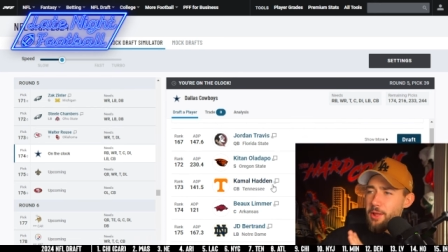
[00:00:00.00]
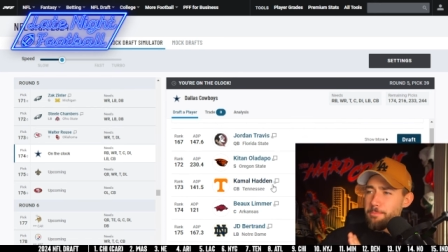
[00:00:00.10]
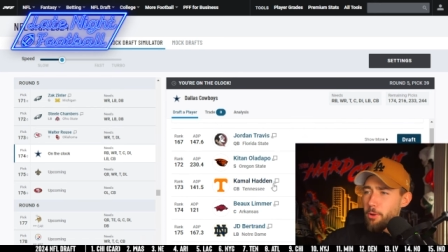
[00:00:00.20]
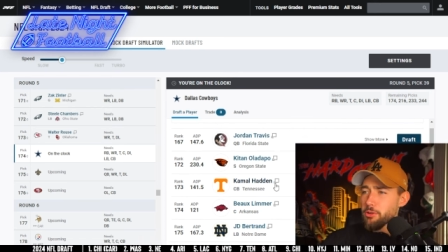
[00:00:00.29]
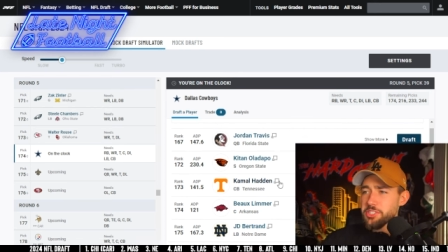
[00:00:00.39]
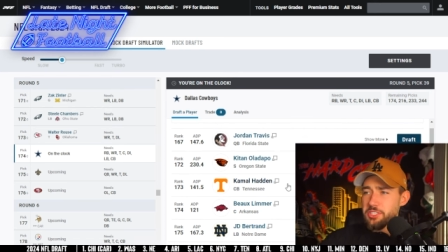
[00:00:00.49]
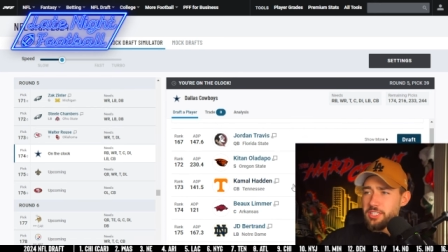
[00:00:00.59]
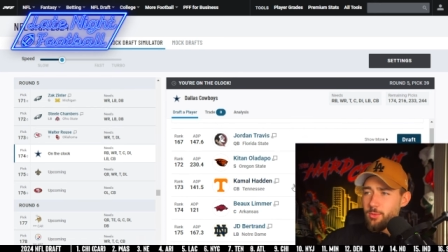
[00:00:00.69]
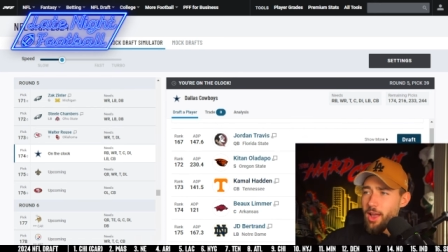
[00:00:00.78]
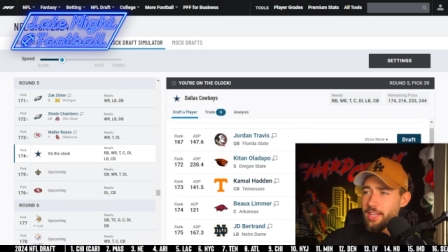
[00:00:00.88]

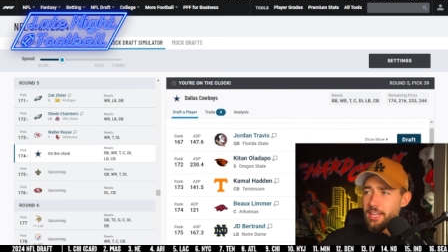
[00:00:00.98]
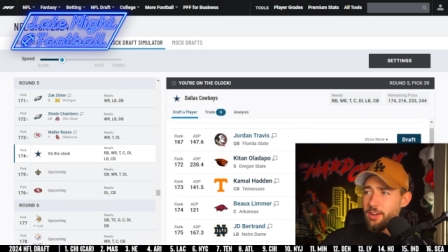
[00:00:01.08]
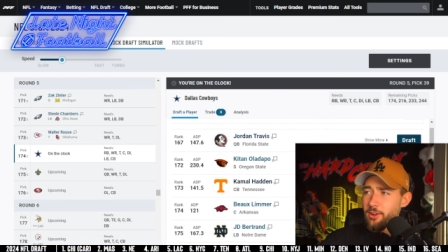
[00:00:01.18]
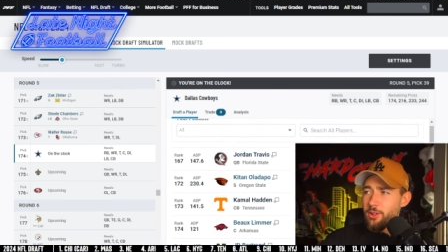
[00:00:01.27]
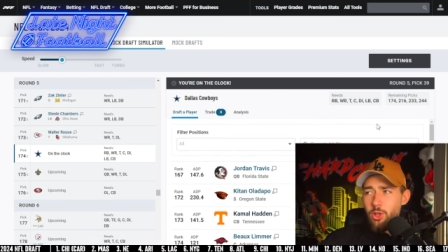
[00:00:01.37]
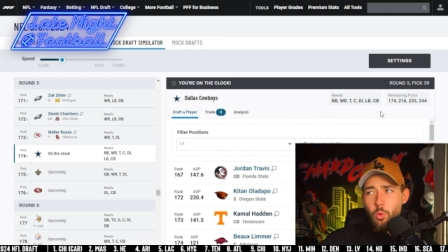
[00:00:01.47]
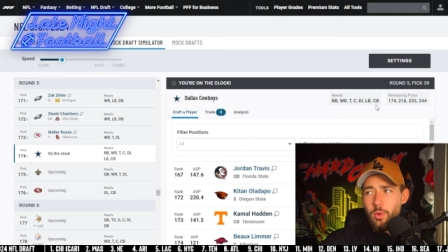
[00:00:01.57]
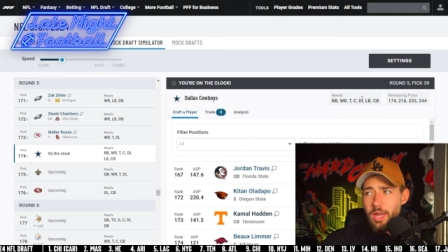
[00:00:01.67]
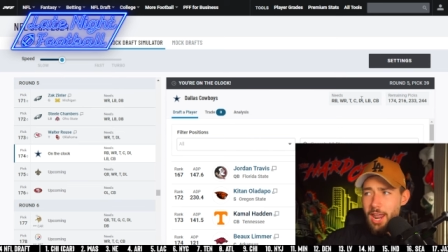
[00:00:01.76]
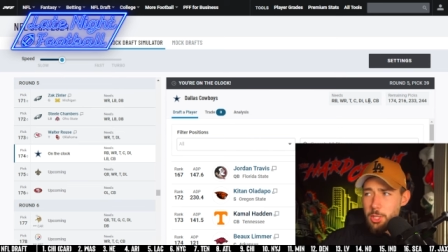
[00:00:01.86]
Personally, right here,
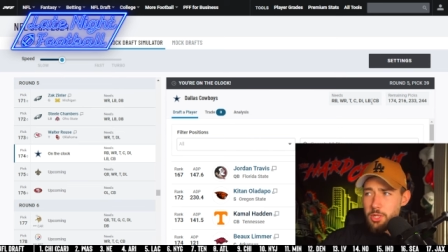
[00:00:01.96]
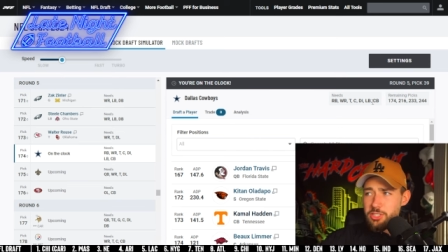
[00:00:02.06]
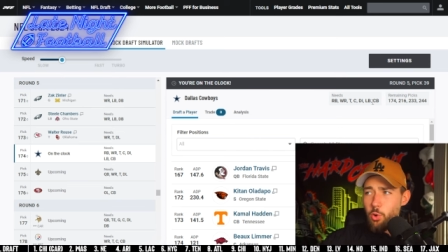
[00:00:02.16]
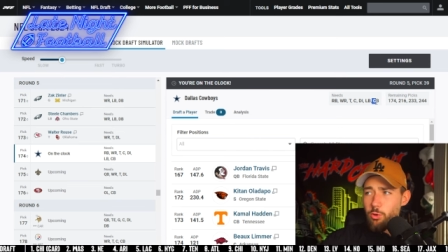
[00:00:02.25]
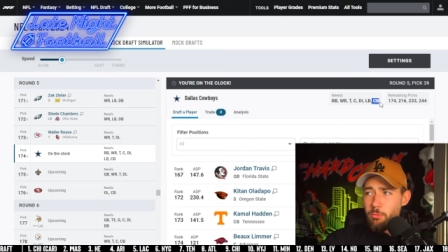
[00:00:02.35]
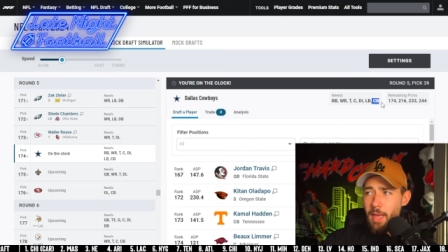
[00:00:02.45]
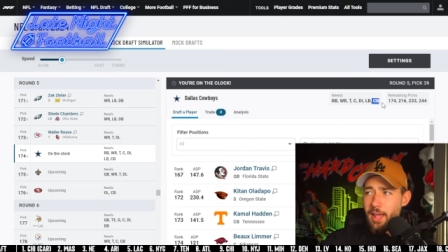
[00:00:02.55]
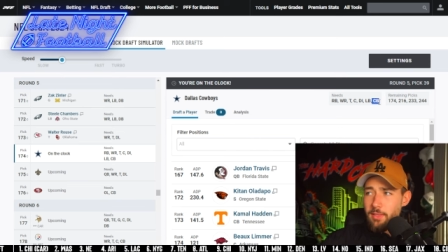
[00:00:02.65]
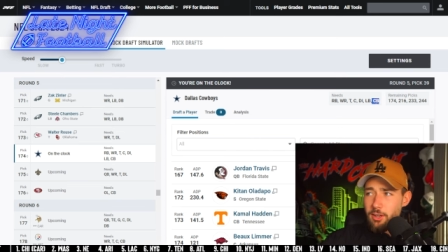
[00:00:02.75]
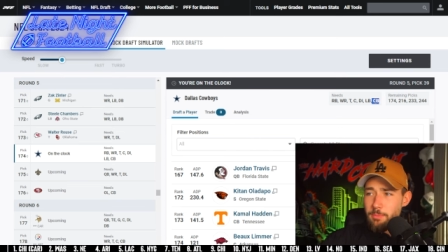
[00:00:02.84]
we got to address
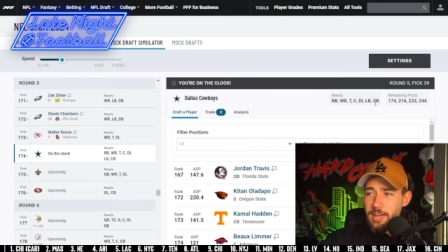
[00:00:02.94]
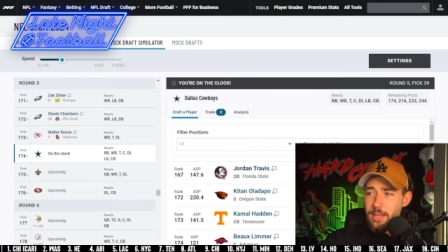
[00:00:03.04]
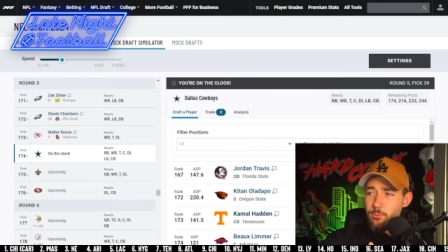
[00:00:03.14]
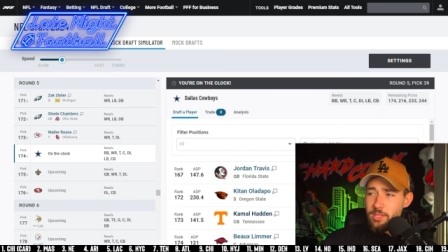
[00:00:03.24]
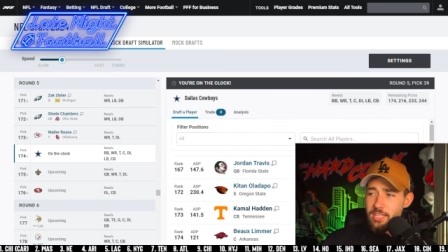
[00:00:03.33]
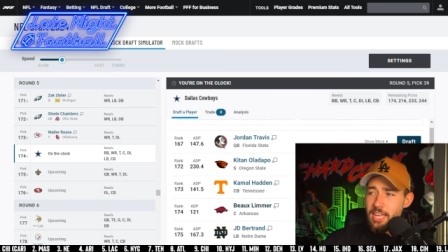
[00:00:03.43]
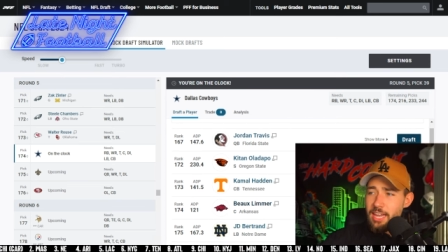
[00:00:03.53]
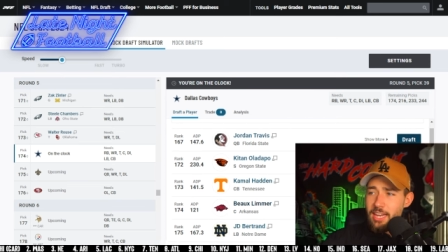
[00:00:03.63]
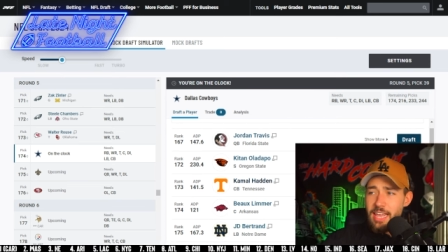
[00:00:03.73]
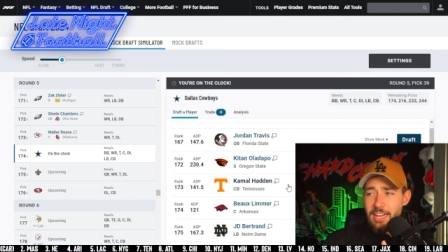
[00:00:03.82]
cornerback a little bit if we
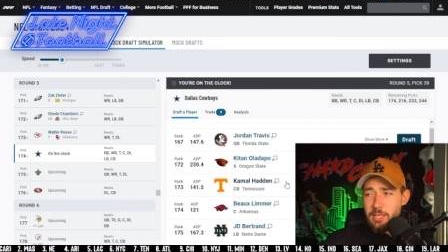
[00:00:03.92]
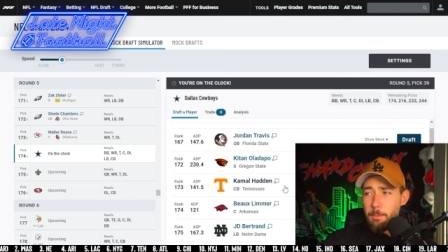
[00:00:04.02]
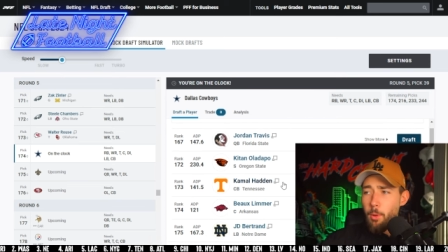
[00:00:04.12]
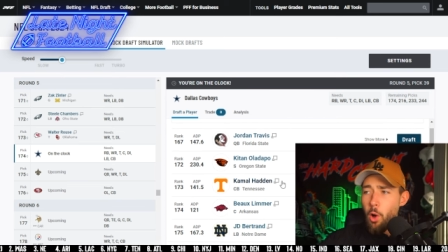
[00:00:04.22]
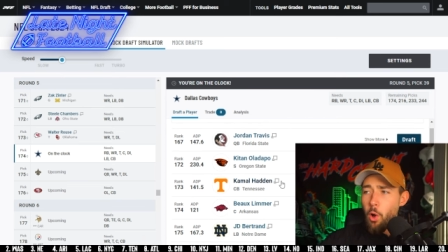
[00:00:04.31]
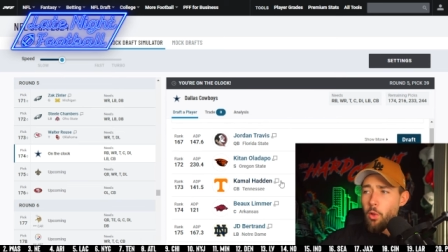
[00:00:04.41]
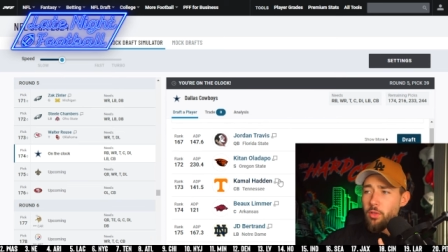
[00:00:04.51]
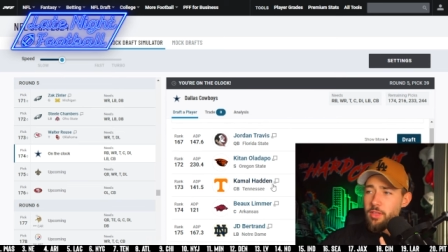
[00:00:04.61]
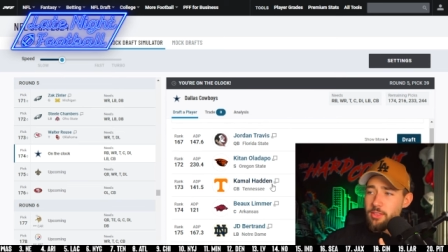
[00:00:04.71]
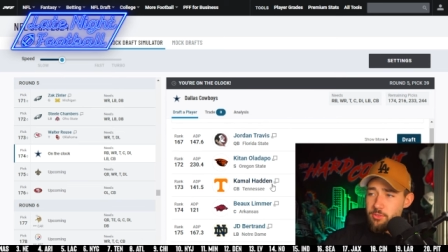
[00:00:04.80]
can, and Kamal
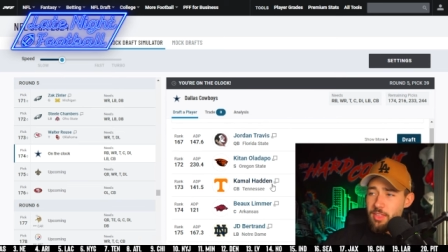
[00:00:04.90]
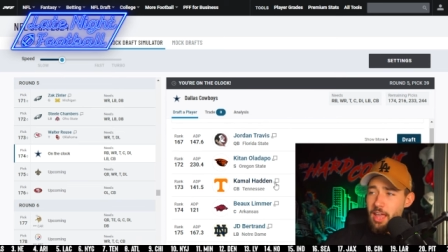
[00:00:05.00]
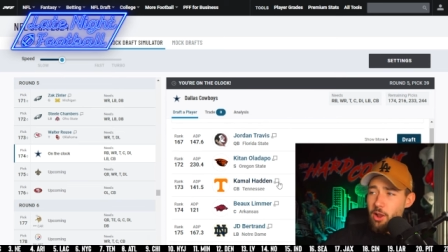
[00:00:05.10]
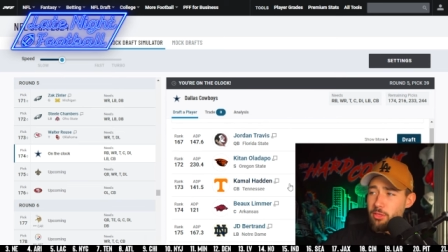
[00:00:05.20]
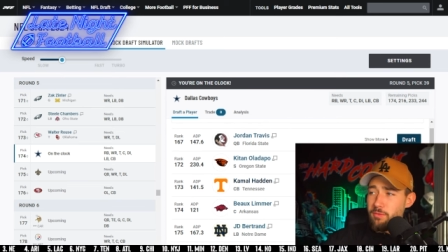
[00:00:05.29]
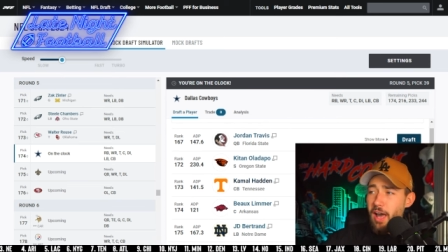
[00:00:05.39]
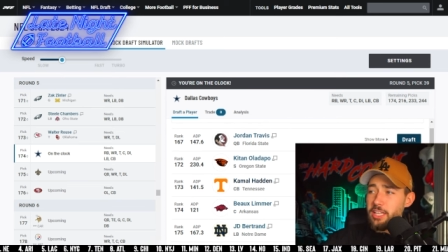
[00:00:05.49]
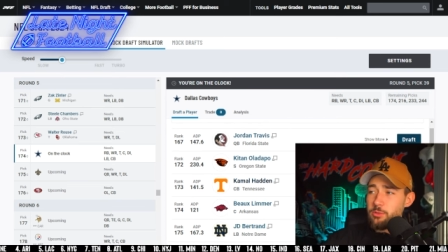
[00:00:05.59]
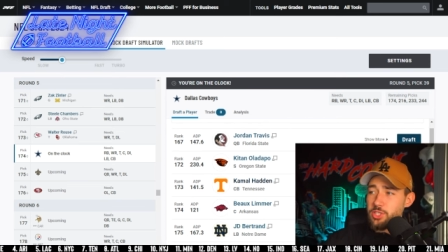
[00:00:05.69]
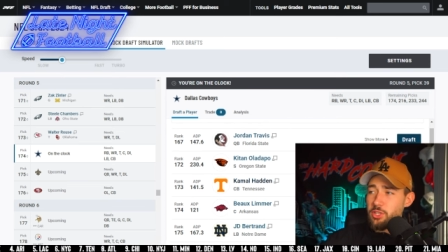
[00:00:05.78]
is there. The
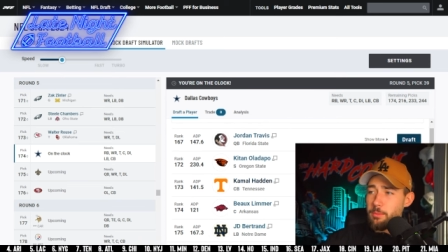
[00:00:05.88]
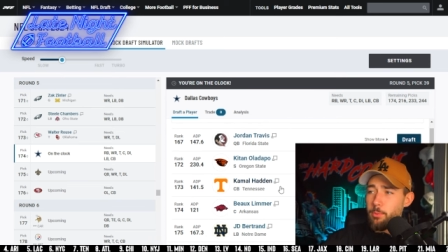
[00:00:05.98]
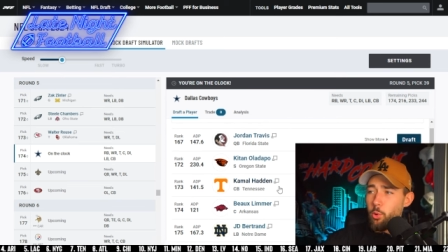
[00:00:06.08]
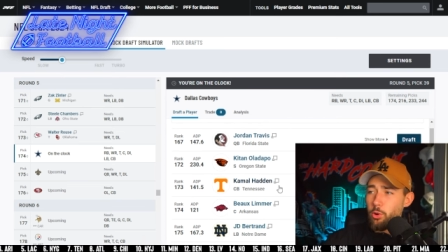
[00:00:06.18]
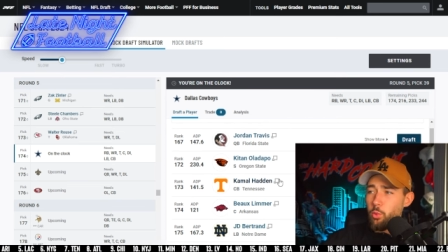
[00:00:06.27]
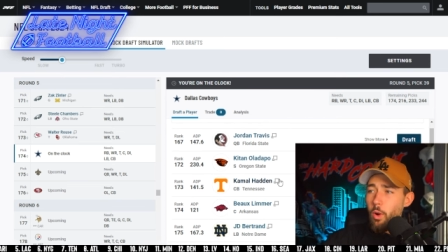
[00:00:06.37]
value is on the board.